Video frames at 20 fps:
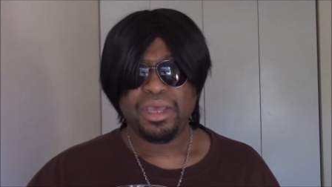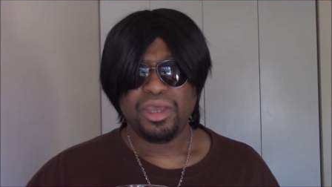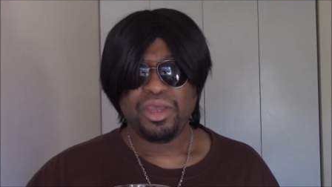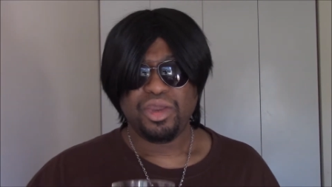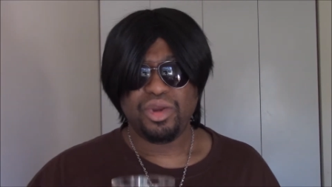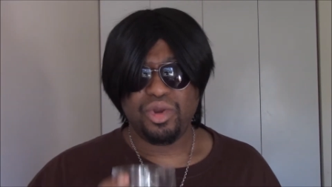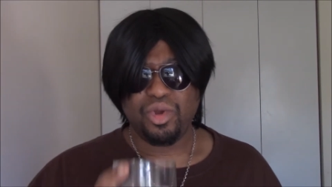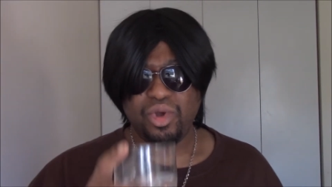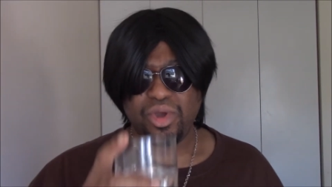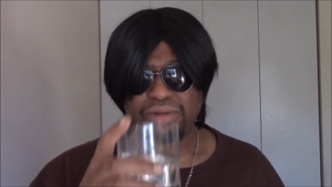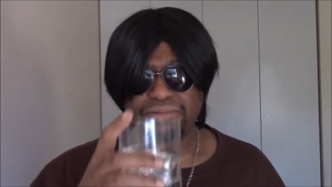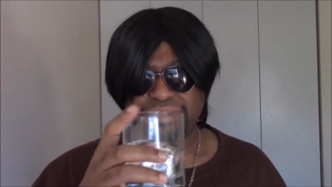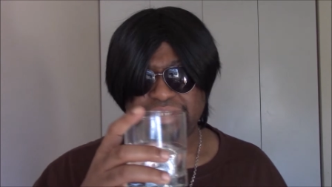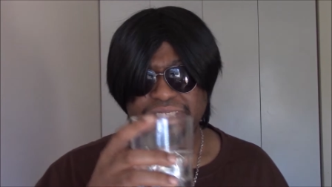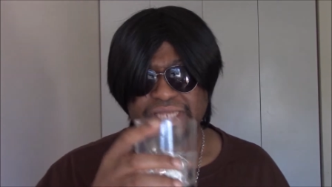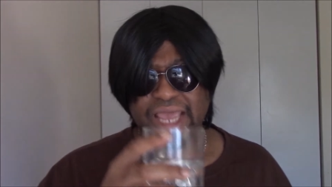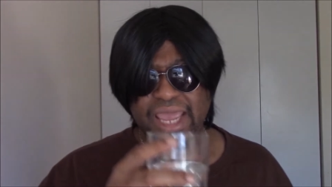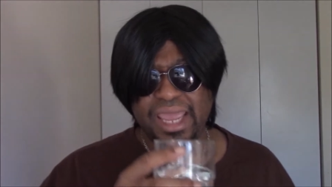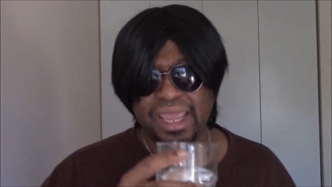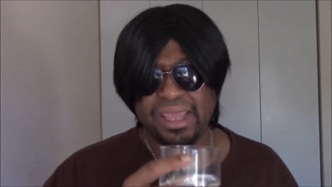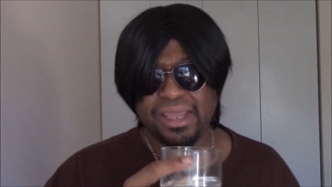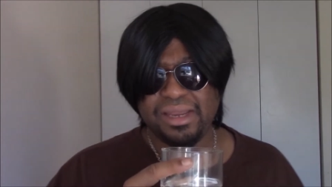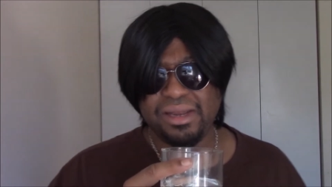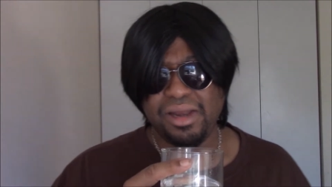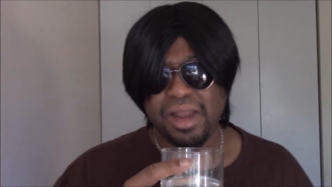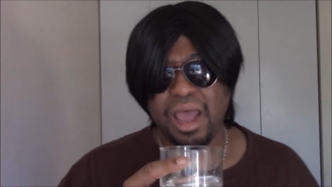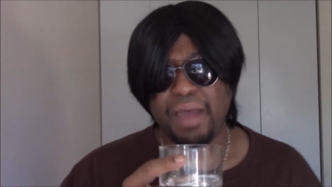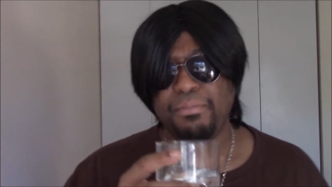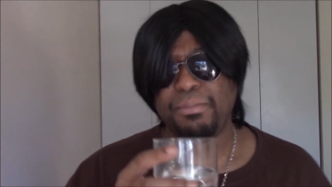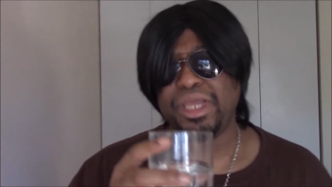You know what I'm saying?
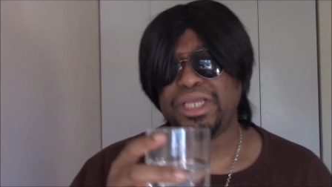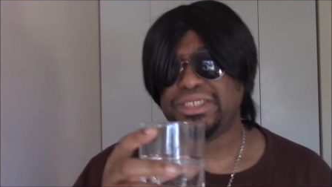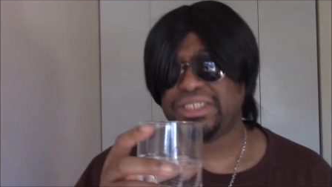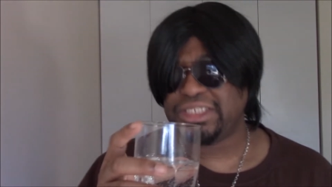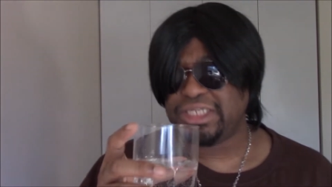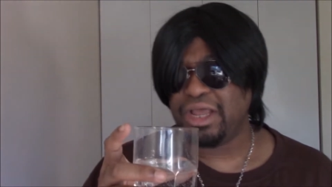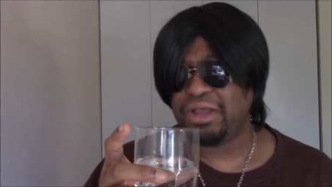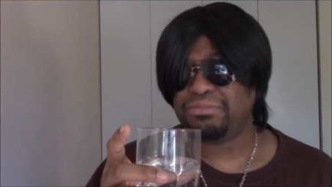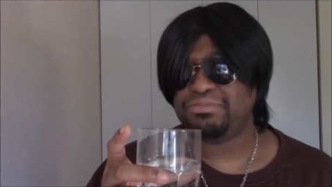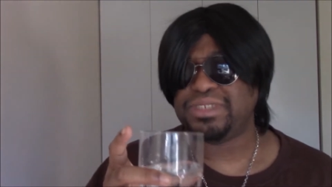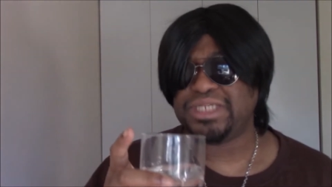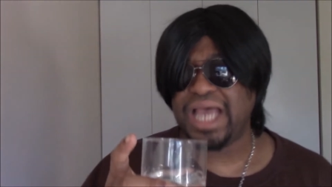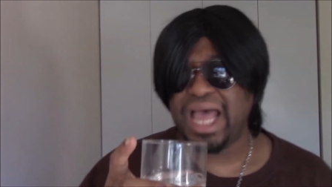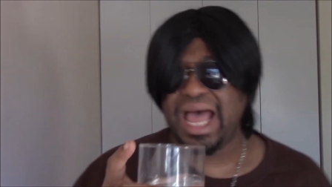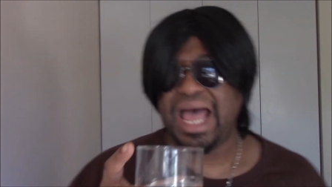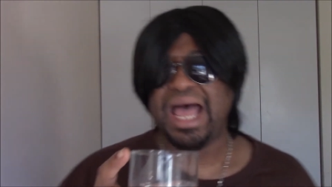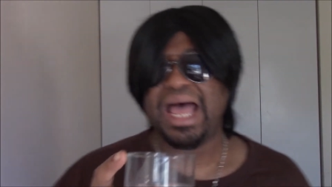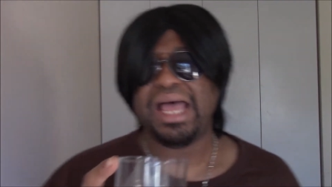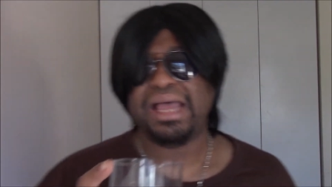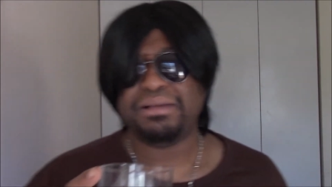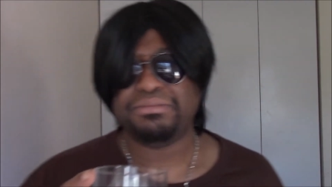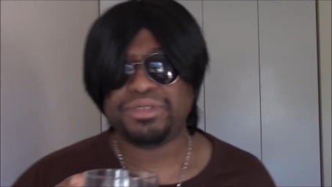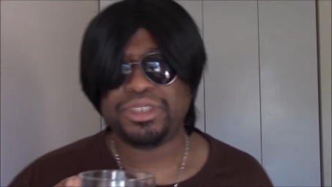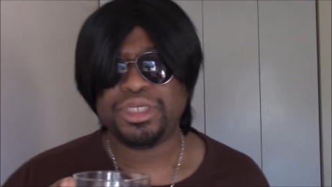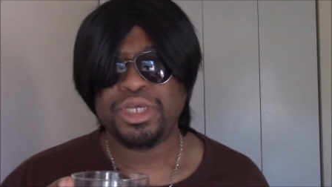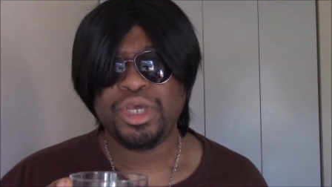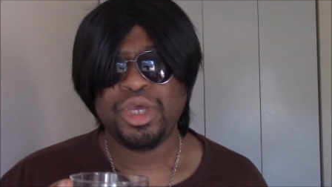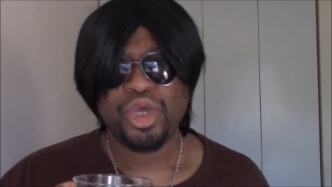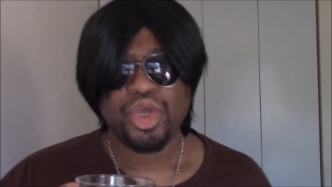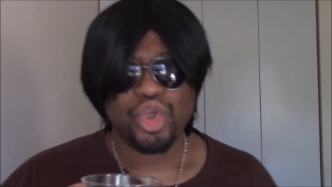I mean, sometimes
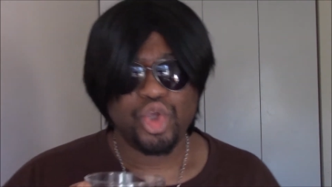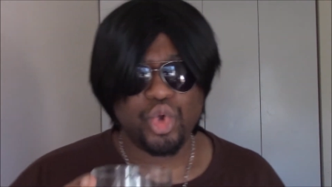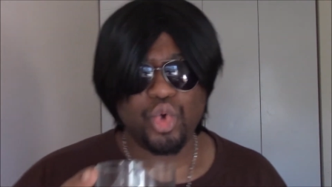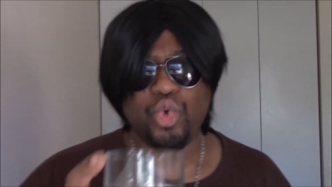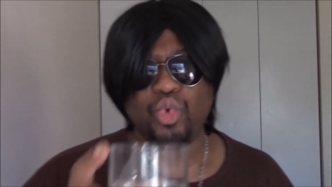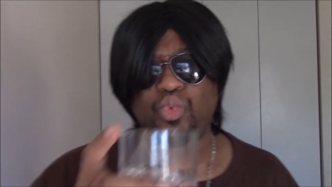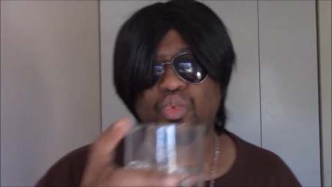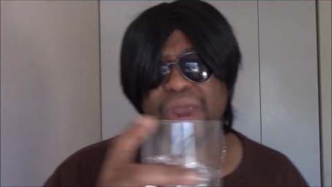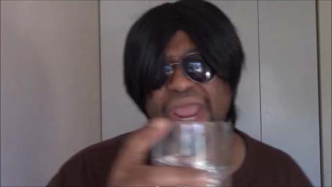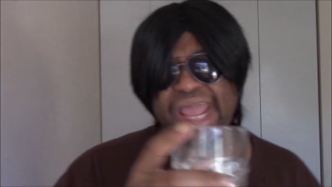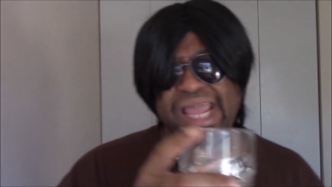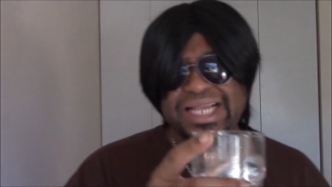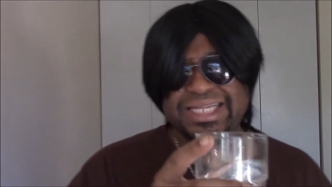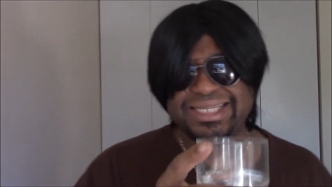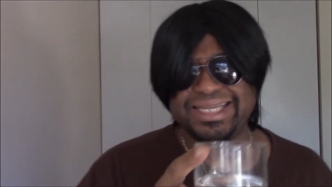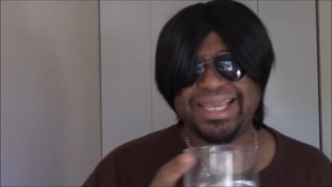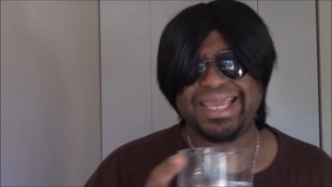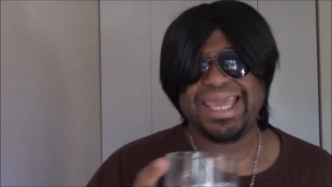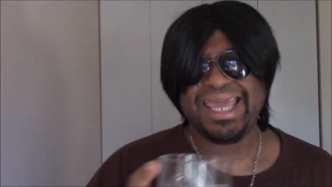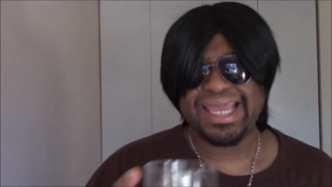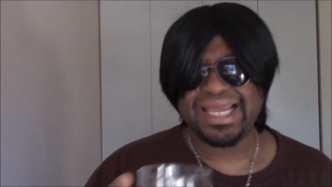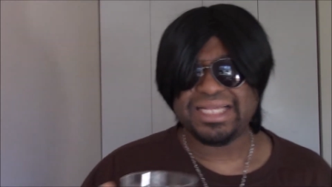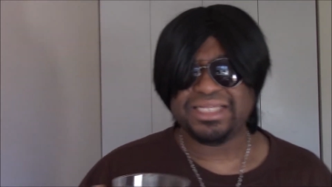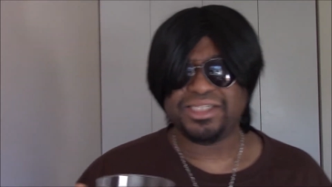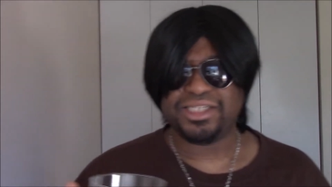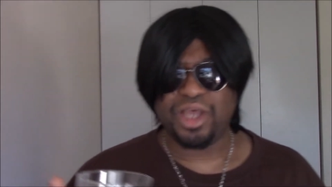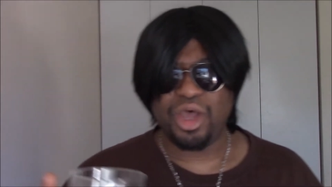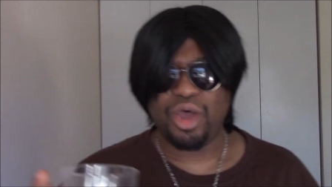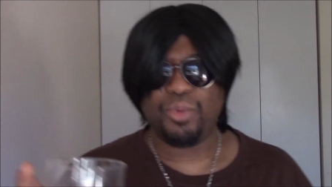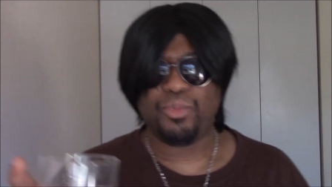you can raise
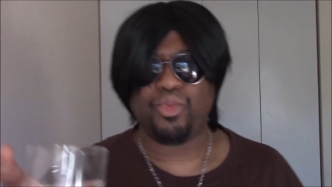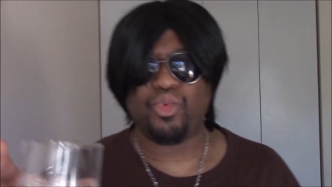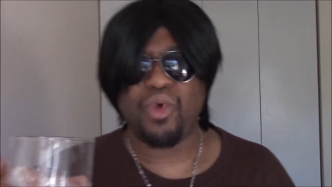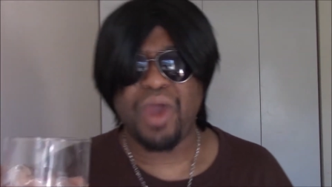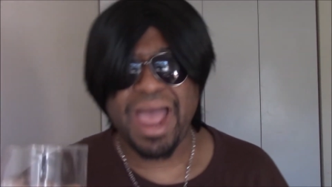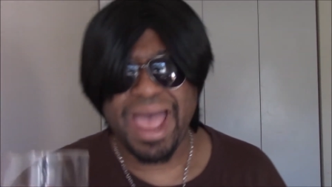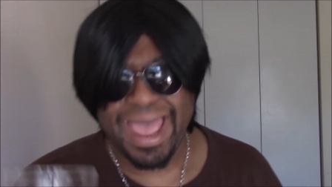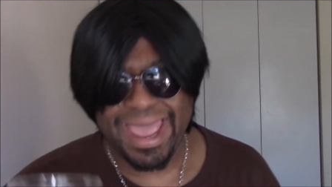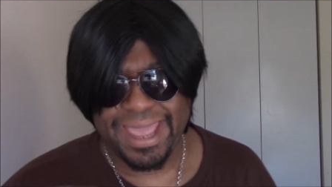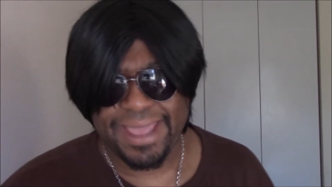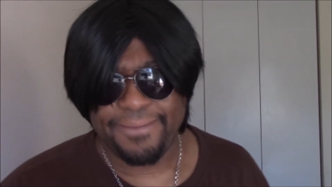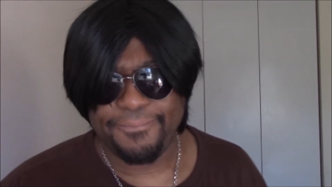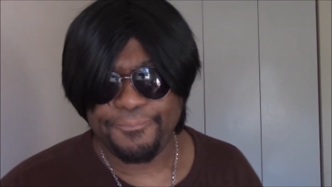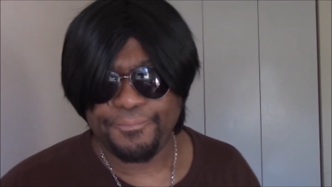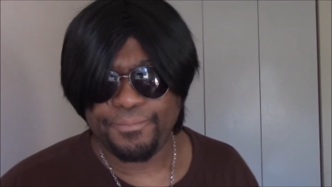kids up right